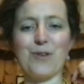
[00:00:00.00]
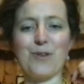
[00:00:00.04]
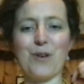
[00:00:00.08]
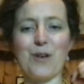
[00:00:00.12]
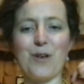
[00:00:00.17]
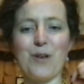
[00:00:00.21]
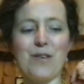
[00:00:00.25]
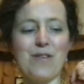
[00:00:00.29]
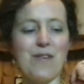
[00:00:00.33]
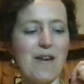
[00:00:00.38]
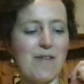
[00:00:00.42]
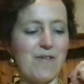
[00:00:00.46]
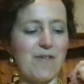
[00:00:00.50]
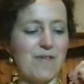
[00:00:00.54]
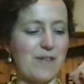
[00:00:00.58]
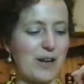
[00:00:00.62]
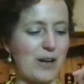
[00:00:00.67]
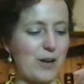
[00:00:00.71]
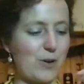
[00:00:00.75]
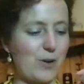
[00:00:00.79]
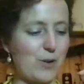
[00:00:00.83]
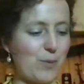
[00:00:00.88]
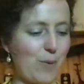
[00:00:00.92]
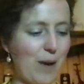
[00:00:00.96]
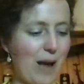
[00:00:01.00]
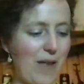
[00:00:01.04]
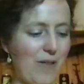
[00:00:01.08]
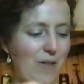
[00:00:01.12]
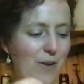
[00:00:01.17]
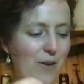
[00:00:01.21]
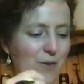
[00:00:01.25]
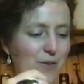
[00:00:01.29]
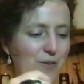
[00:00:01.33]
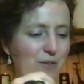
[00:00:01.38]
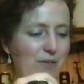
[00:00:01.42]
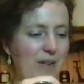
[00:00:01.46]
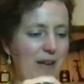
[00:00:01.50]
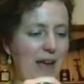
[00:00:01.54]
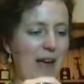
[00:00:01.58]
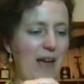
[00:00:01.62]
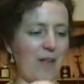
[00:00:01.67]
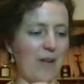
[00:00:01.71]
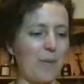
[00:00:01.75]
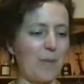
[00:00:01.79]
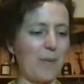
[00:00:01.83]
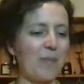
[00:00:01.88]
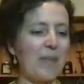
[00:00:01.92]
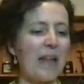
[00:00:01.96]
So you definitely could wear those
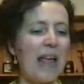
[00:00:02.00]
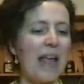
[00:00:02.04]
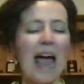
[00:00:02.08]
together.